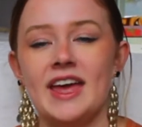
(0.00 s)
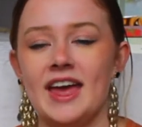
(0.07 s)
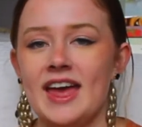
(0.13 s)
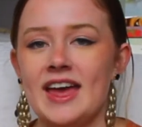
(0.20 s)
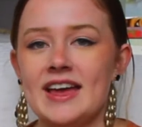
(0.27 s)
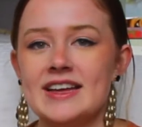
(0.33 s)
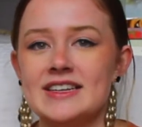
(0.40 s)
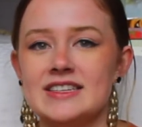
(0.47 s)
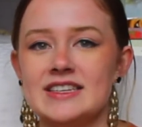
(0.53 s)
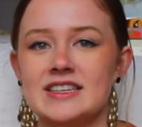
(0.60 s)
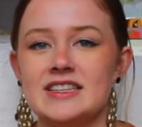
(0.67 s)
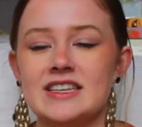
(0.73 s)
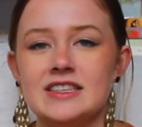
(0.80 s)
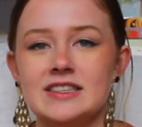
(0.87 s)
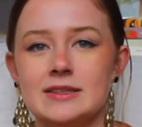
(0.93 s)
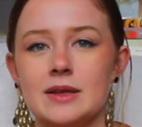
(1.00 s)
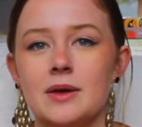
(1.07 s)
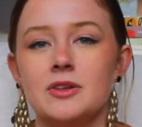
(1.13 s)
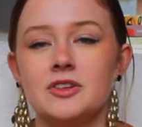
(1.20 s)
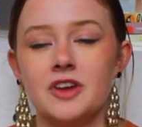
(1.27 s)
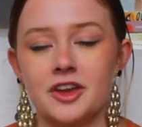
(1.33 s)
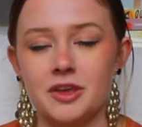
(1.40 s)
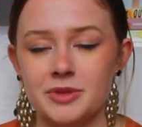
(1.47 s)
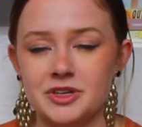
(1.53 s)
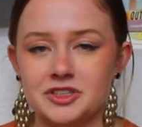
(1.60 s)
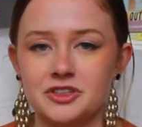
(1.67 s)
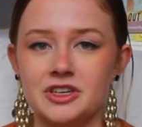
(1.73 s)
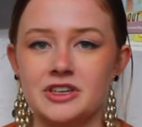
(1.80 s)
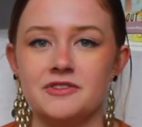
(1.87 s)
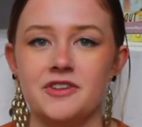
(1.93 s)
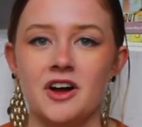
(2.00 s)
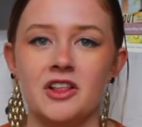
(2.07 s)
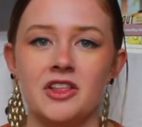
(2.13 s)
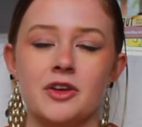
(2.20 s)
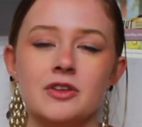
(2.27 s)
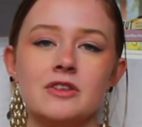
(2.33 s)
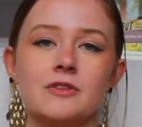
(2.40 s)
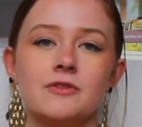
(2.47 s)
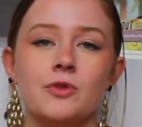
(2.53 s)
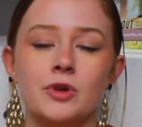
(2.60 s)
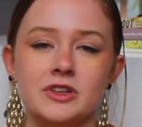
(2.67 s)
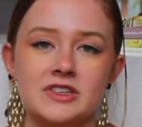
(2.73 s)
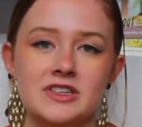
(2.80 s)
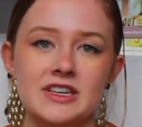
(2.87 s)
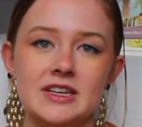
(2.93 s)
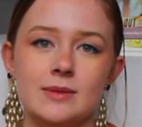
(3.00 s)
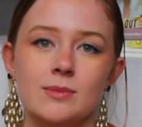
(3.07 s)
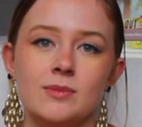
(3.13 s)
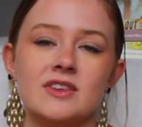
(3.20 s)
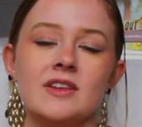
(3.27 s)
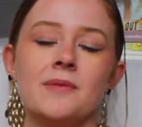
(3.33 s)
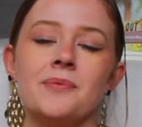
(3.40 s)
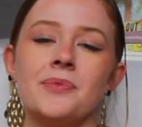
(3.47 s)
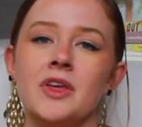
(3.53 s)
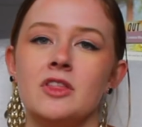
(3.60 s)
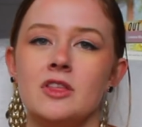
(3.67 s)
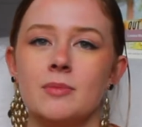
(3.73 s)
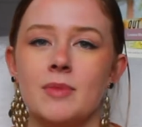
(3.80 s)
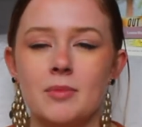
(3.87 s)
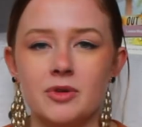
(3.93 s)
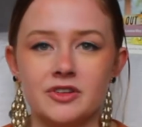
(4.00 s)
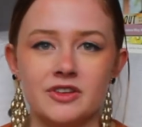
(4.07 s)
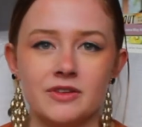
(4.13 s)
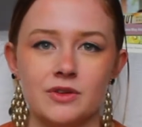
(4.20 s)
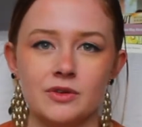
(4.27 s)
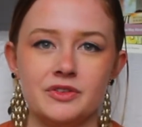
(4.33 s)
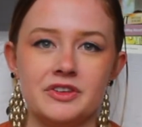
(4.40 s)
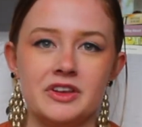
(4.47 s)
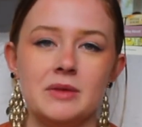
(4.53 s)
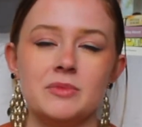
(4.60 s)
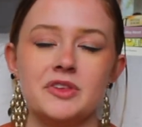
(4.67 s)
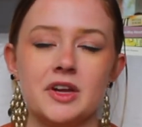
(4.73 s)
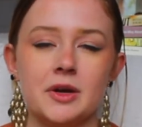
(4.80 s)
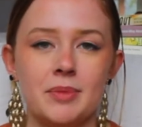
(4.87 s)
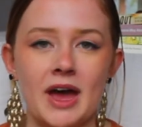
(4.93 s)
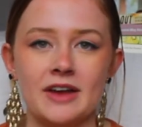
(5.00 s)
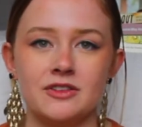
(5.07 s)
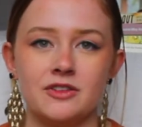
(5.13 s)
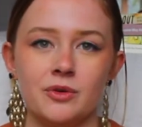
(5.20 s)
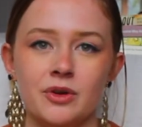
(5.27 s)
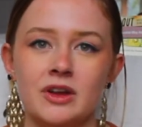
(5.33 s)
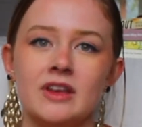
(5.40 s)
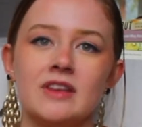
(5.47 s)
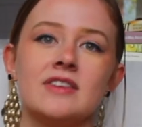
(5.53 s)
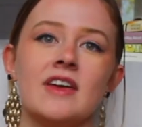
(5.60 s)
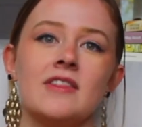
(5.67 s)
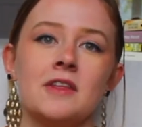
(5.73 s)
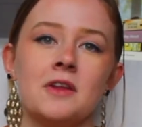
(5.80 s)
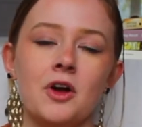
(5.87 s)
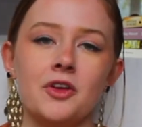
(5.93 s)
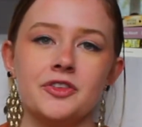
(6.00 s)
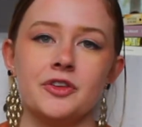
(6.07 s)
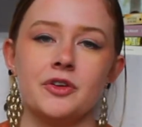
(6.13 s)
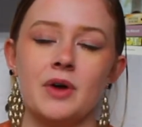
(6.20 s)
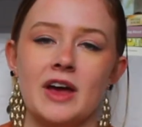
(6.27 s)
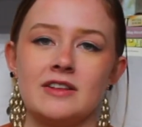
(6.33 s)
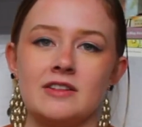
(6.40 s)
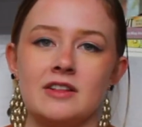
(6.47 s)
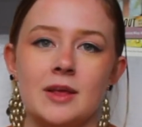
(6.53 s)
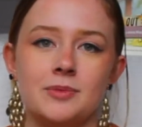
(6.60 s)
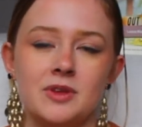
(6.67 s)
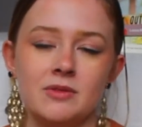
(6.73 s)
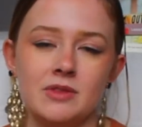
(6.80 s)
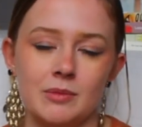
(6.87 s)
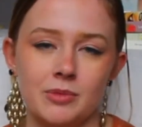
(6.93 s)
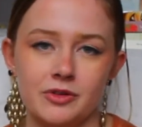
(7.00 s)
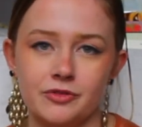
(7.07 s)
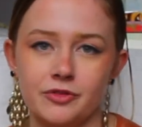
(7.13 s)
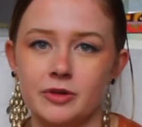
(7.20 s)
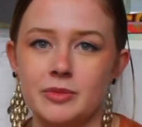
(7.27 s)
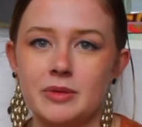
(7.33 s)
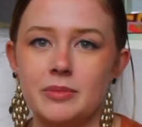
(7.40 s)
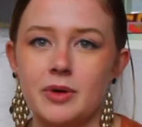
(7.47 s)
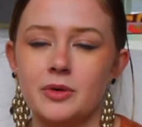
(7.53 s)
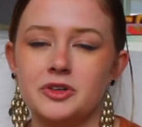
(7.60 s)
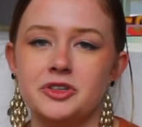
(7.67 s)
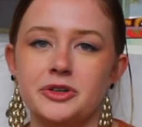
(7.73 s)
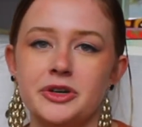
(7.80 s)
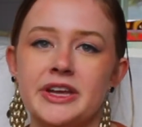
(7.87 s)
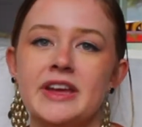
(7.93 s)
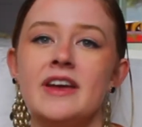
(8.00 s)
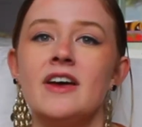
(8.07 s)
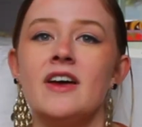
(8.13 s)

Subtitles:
And this documentary follows 4 teams, the members of those teams, their backstories, and then also has clips of them performing poetry